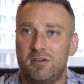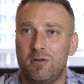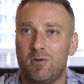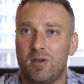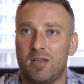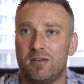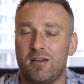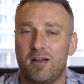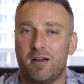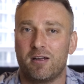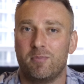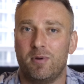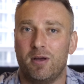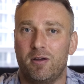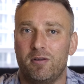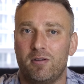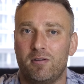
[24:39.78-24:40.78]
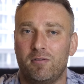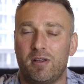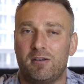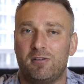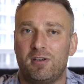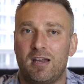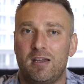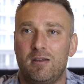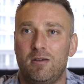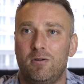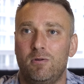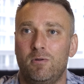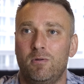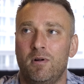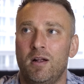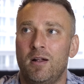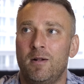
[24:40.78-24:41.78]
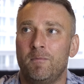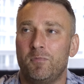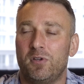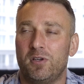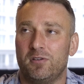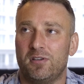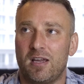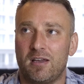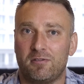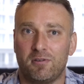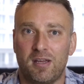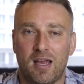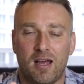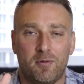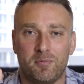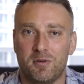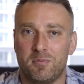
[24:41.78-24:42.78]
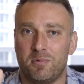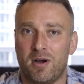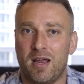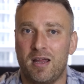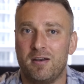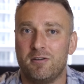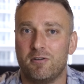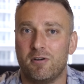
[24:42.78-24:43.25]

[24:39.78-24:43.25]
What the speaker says: you can talk about. Let's say you successfully helped a brand